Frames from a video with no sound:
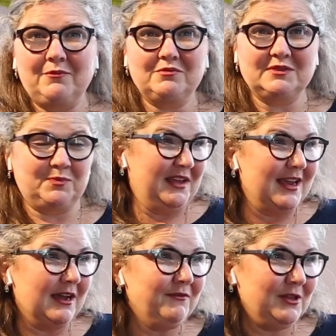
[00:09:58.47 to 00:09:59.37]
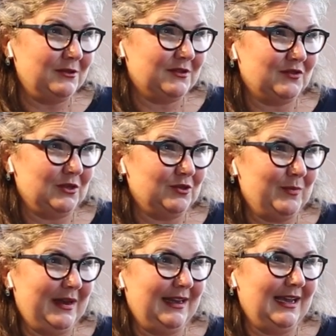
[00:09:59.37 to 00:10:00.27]
speaking of the use of social
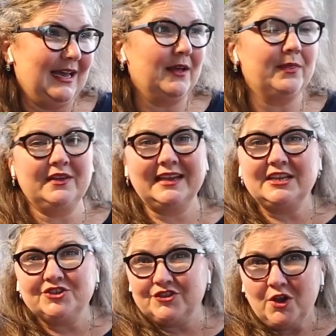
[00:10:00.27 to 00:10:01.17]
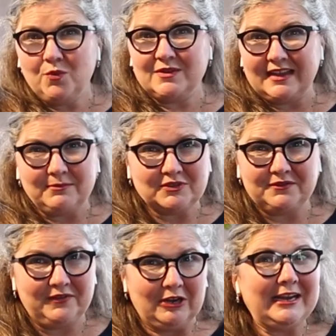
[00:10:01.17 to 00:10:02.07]
media, the show was able to
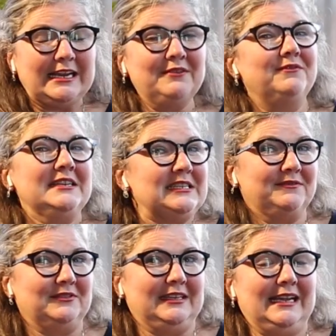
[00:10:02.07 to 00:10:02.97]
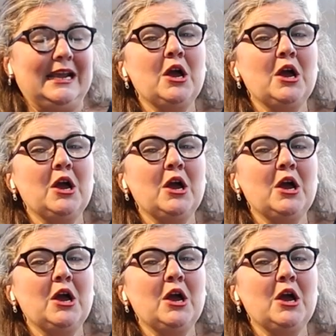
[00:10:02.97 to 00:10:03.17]
very inventively